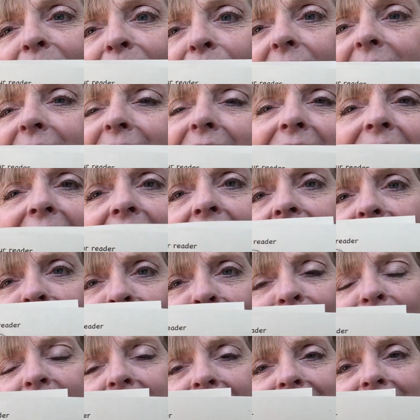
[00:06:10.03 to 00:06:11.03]
What is that
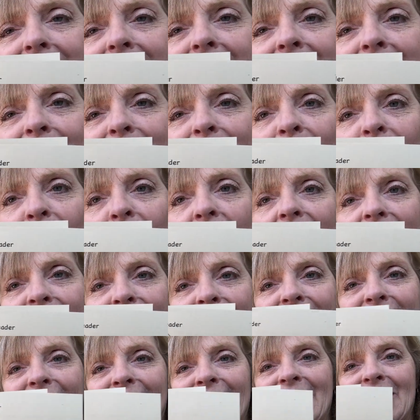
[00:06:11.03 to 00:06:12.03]
green thing in the water?